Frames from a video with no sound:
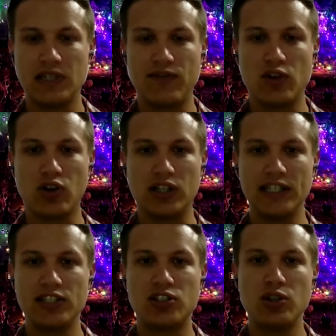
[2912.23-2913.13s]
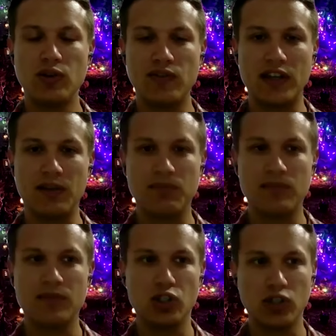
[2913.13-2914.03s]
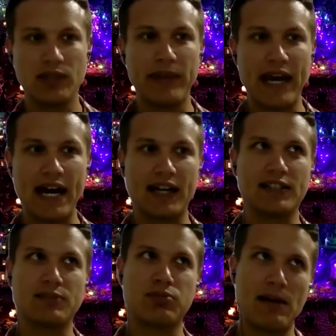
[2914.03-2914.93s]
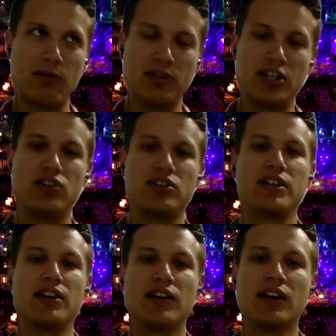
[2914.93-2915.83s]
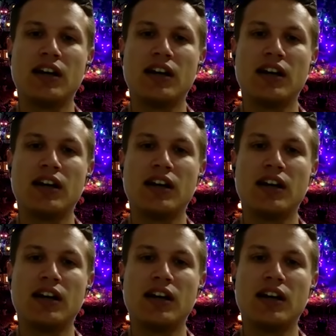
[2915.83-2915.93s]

if there are at least two of them, looking back, it's probably a good year.